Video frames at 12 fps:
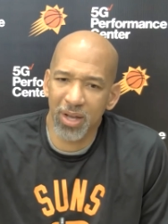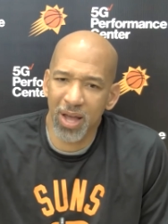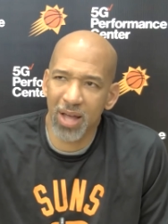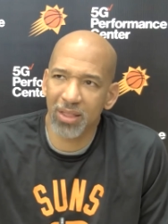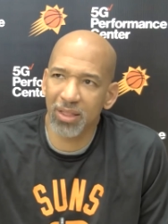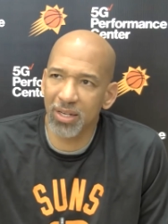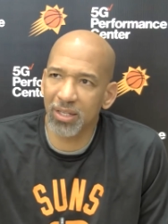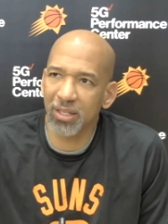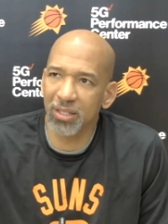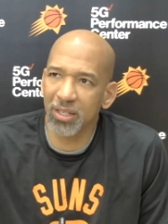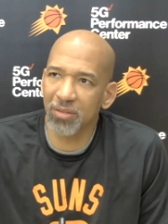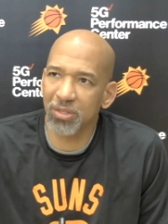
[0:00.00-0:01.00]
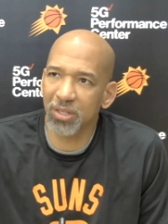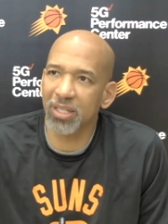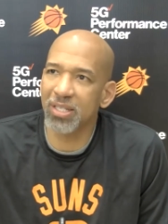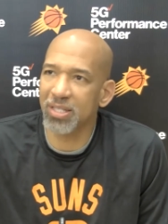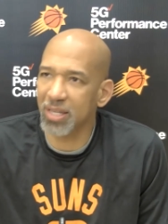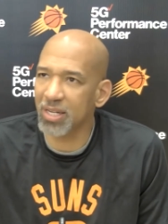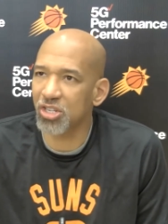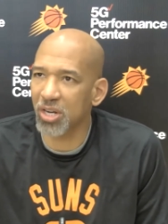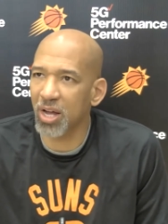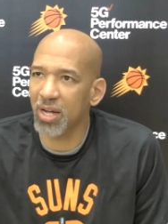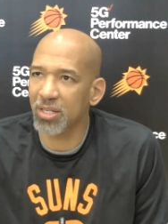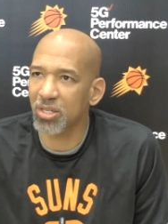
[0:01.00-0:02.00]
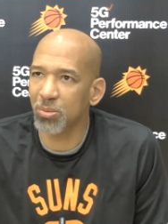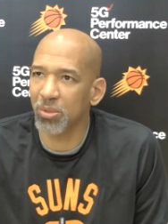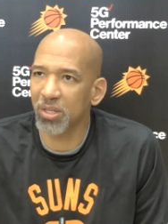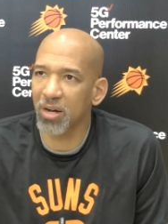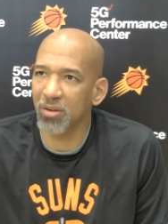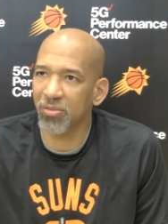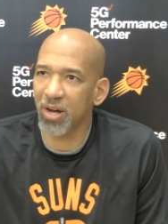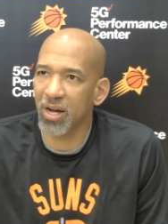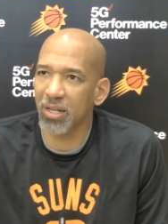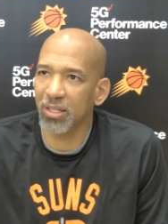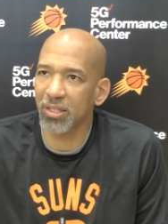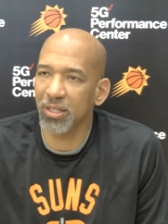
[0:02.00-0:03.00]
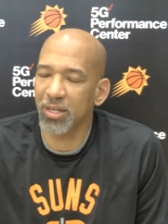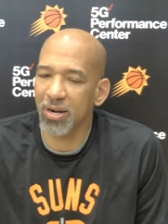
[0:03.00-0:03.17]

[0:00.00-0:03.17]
athletic enough to contest shots without fouling.